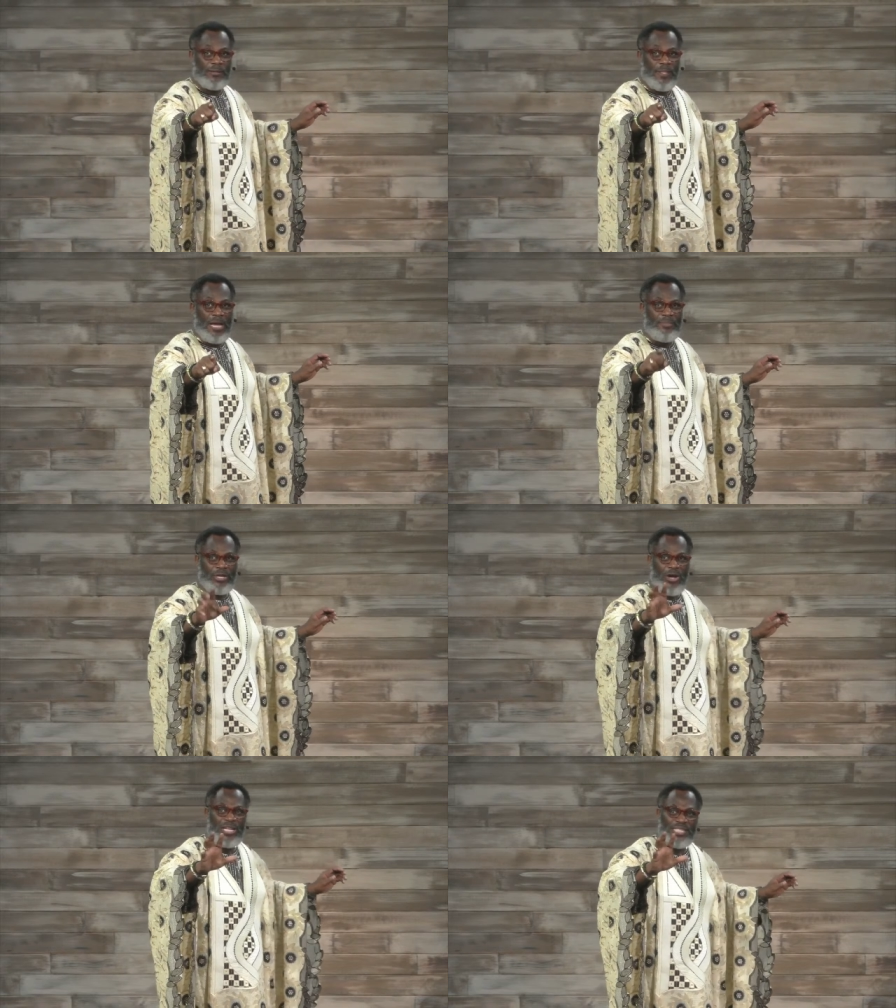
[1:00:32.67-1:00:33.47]
And
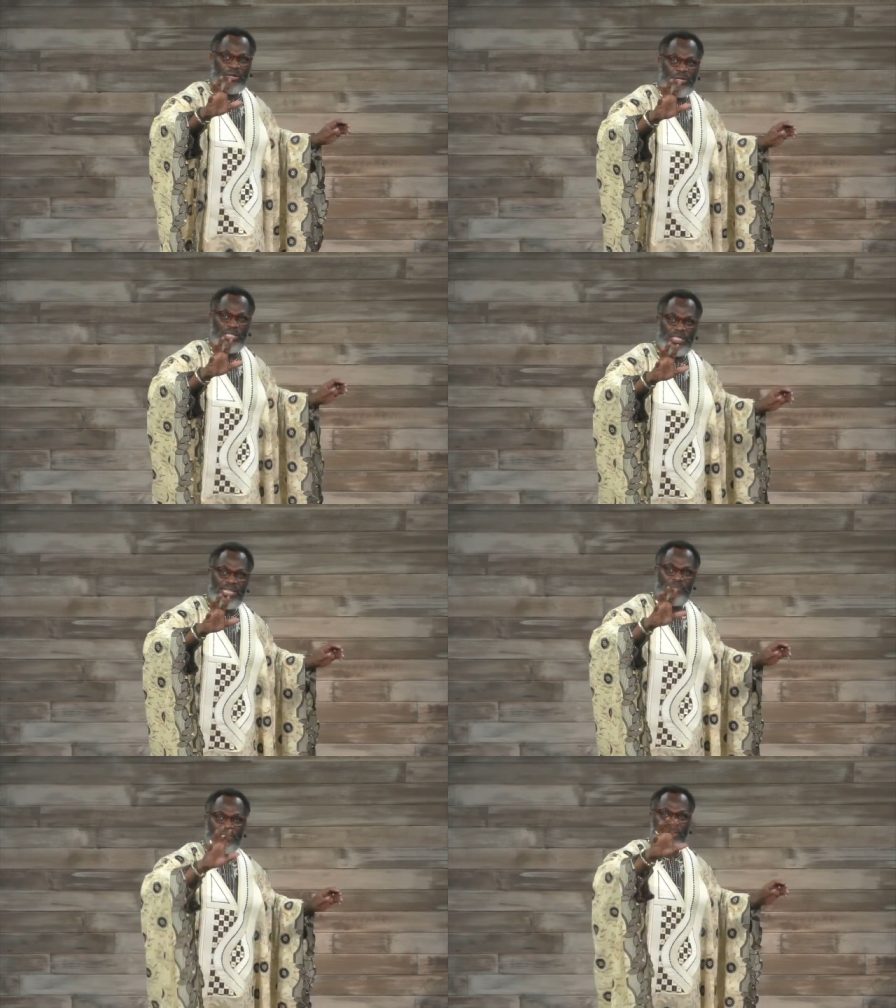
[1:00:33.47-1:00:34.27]
because they couldn't see
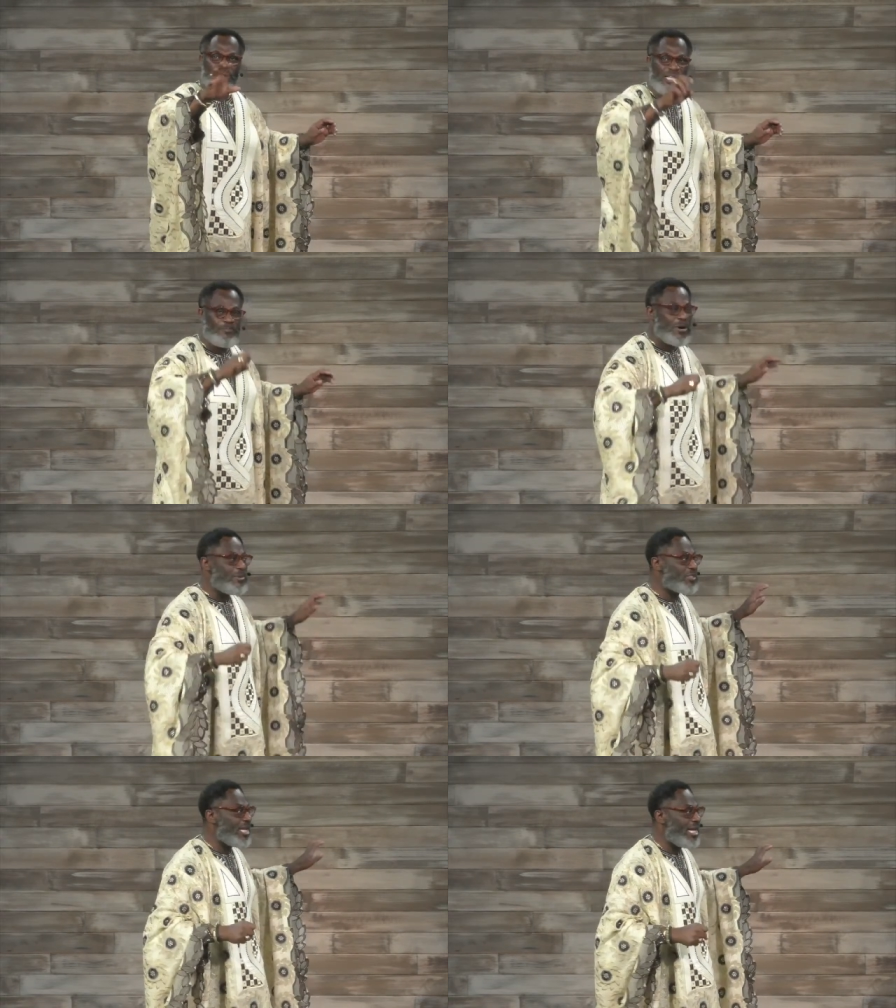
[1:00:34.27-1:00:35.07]
themselves in the
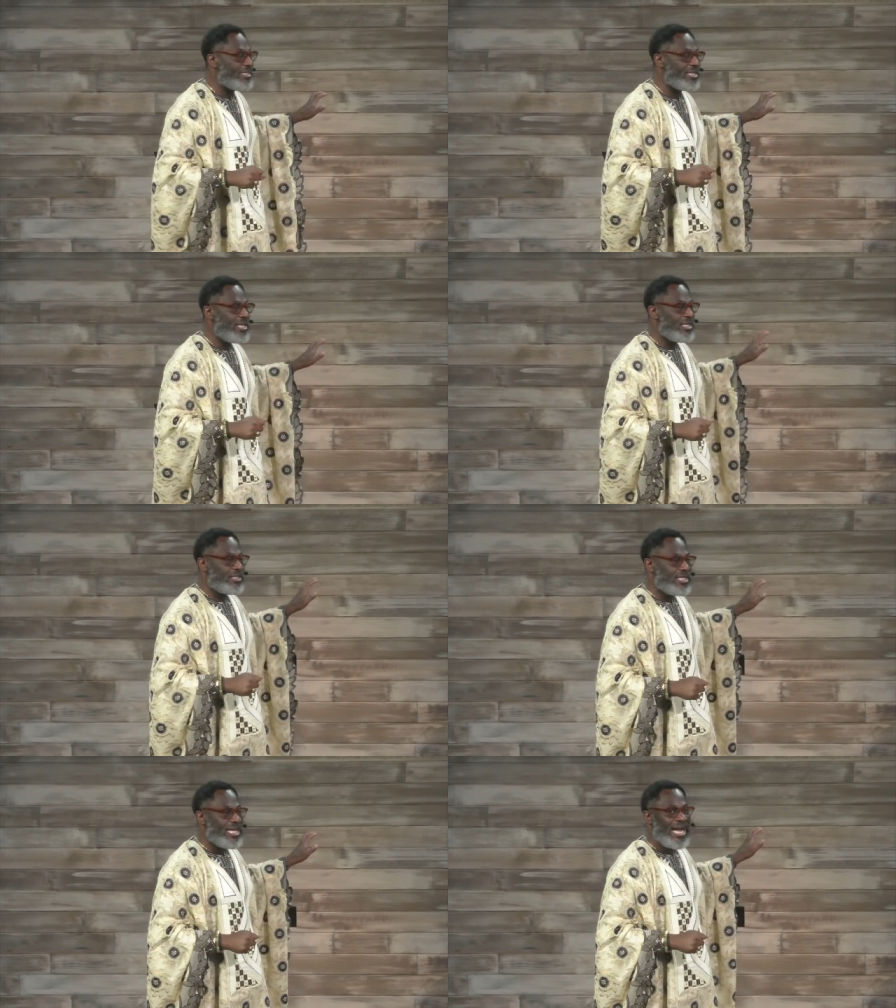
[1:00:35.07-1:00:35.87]
promised land,
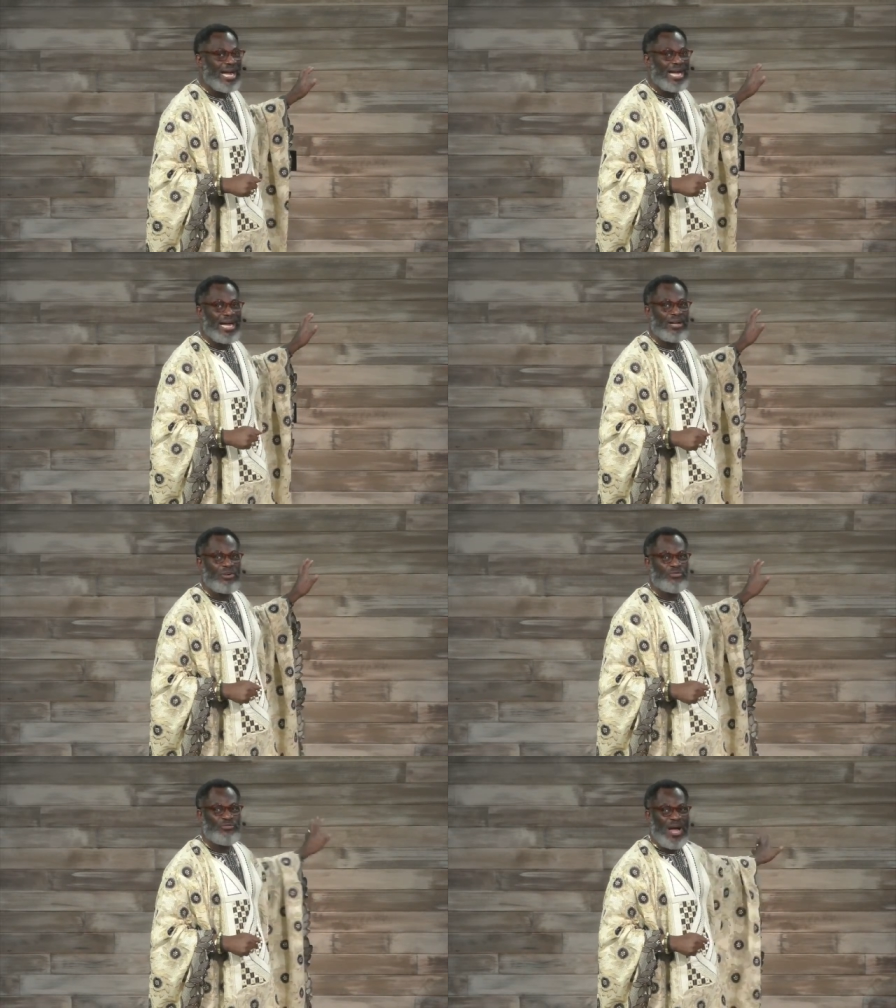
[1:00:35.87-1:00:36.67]
their
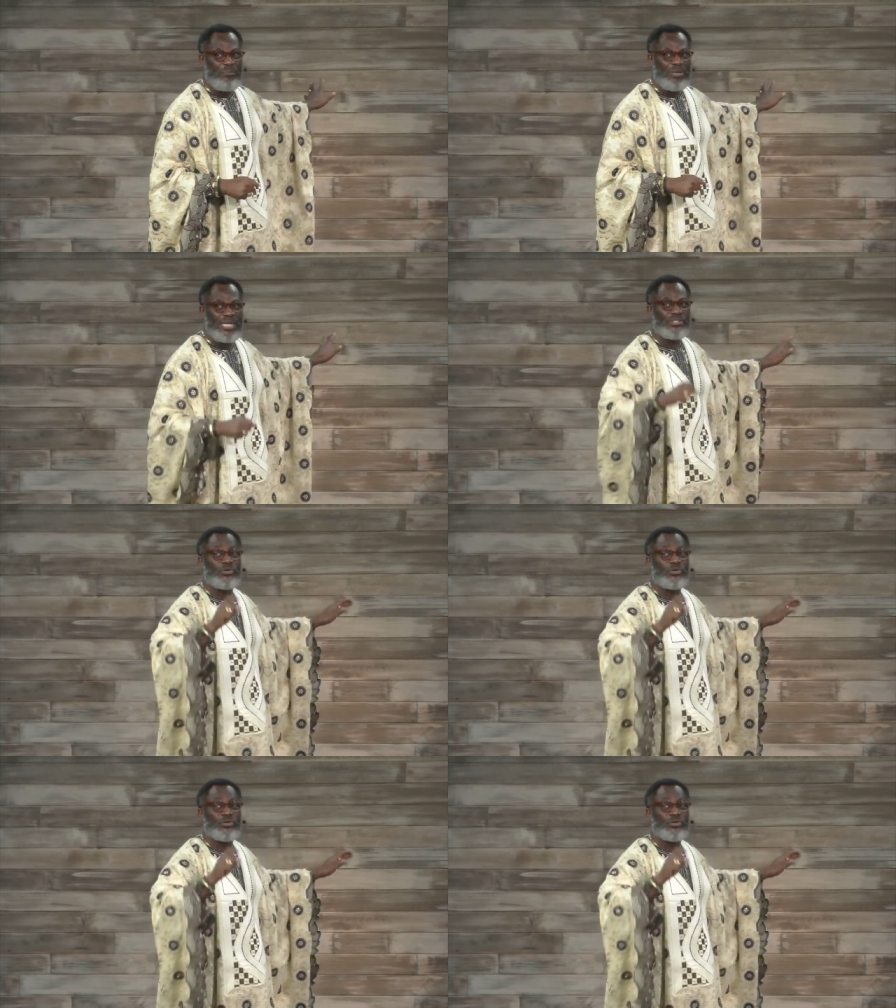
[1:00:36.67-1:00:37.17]
families